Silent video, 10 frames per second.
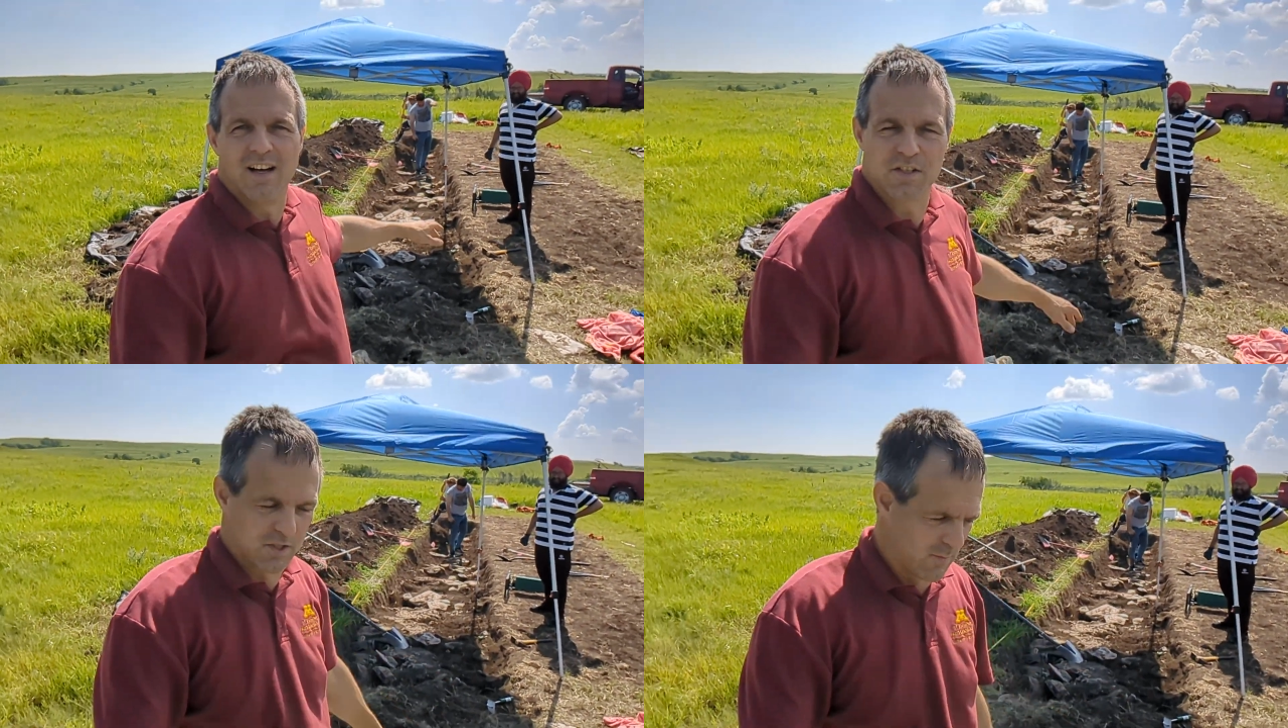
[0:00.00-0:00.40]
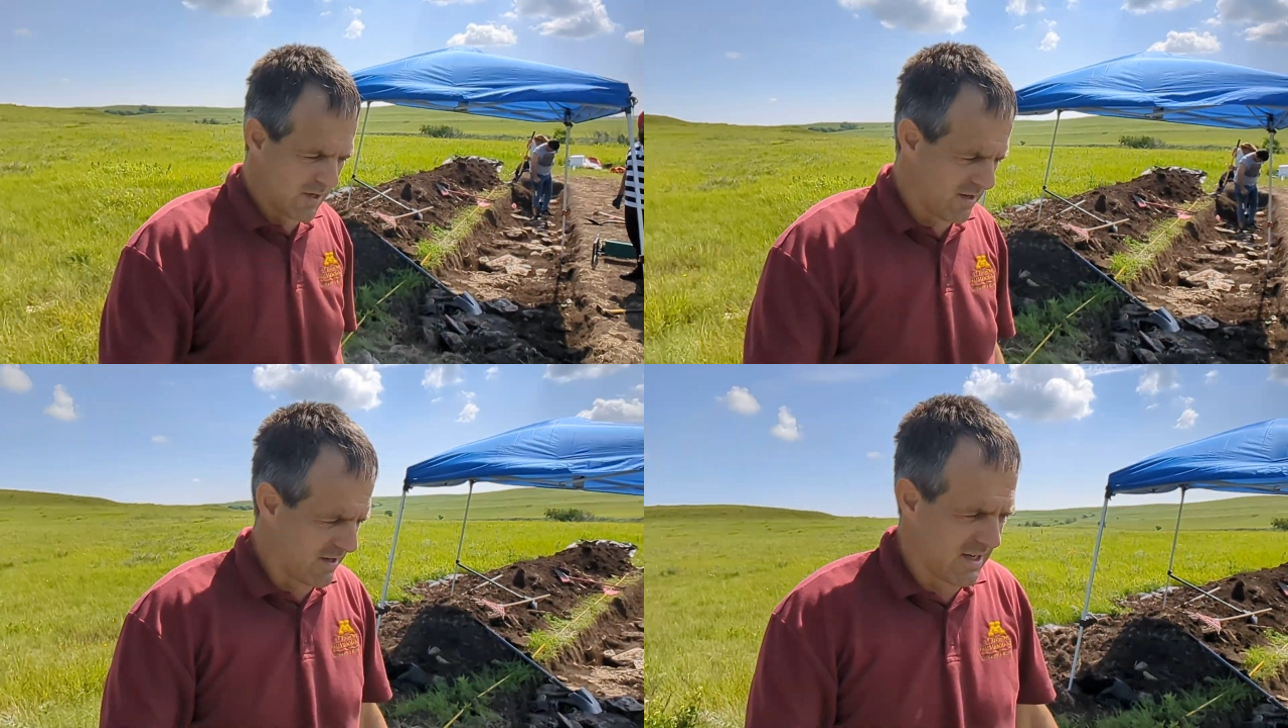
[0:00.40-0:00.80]
So
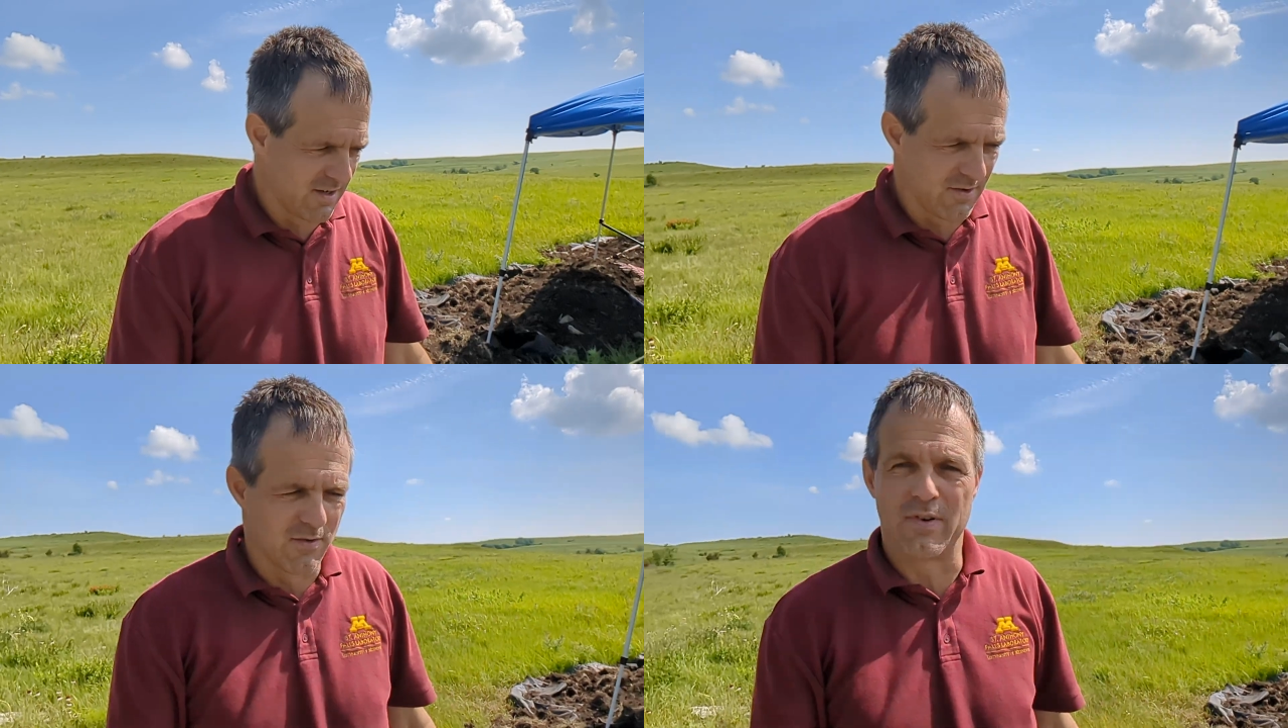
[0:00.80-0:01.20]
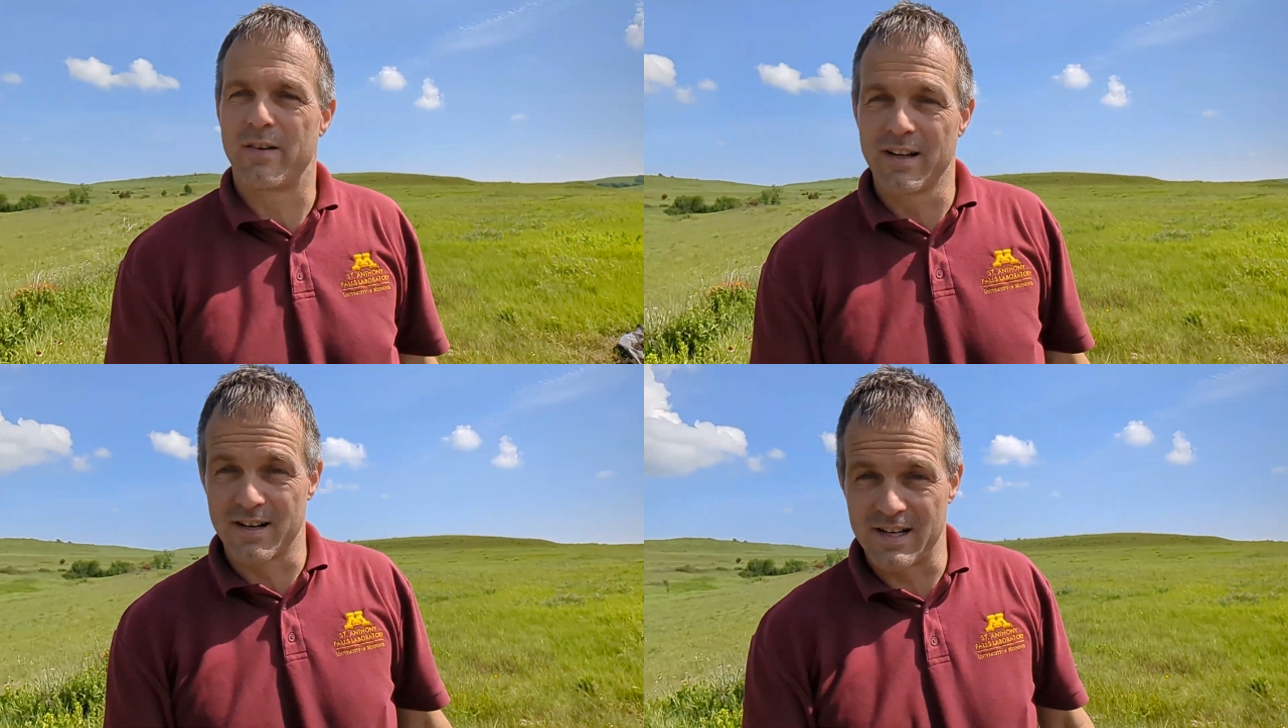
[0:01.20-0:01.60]
we are a
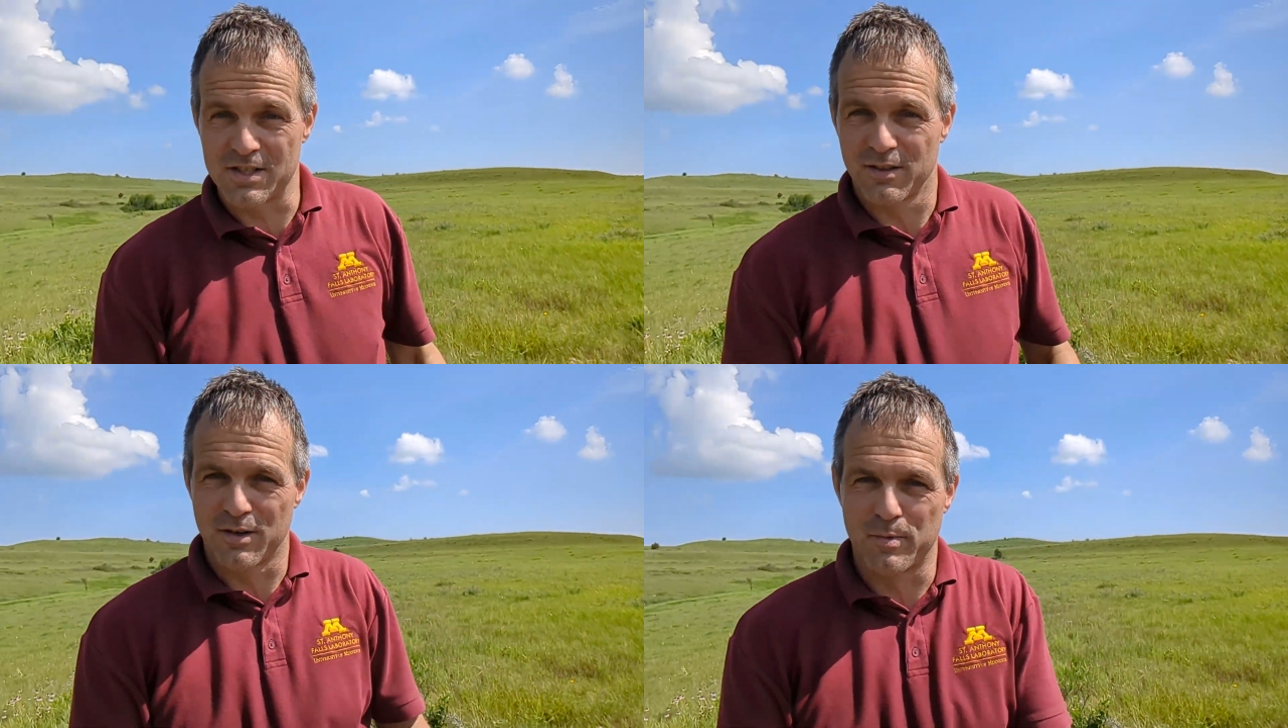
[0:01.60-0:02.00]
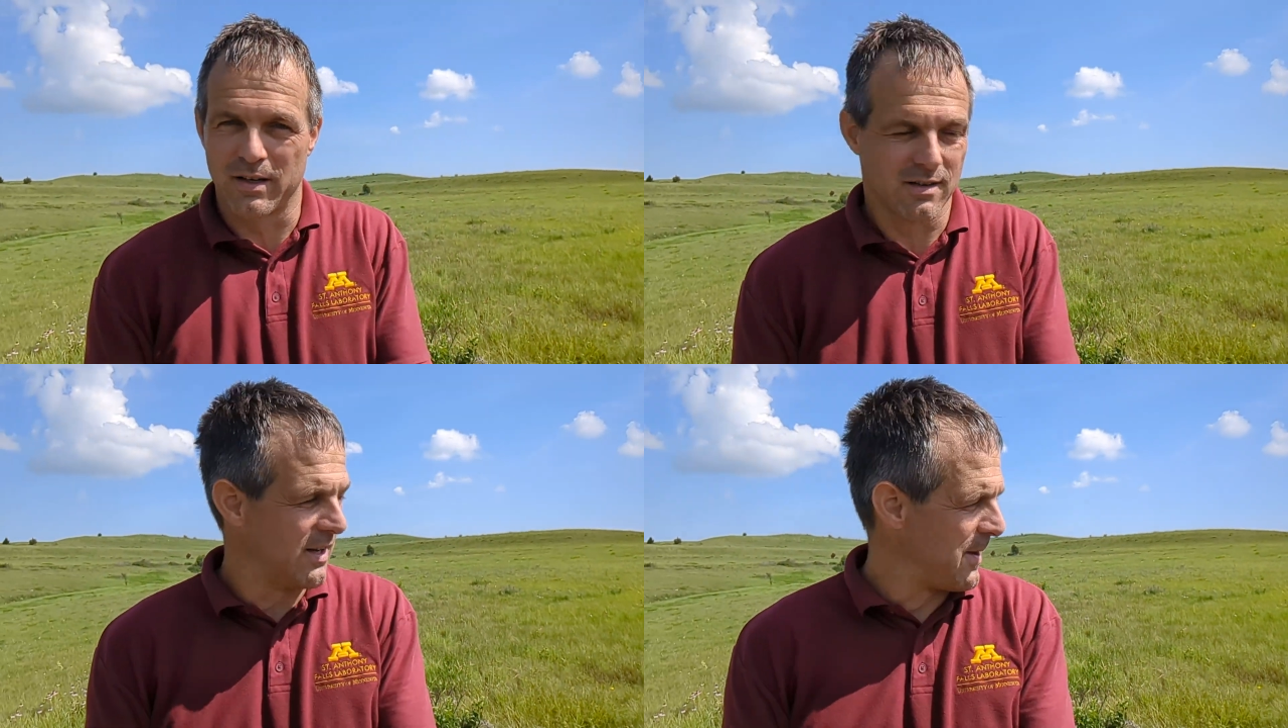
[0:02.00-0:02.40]
very international group
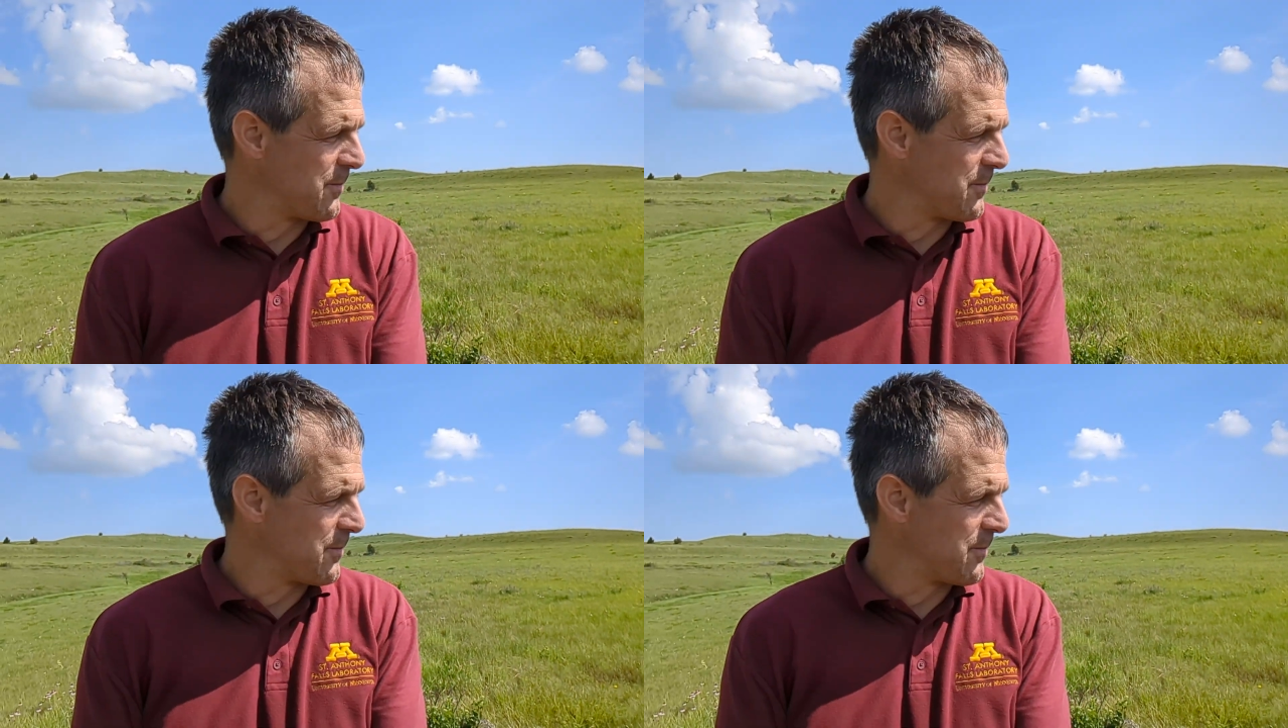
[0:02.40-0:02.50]
here.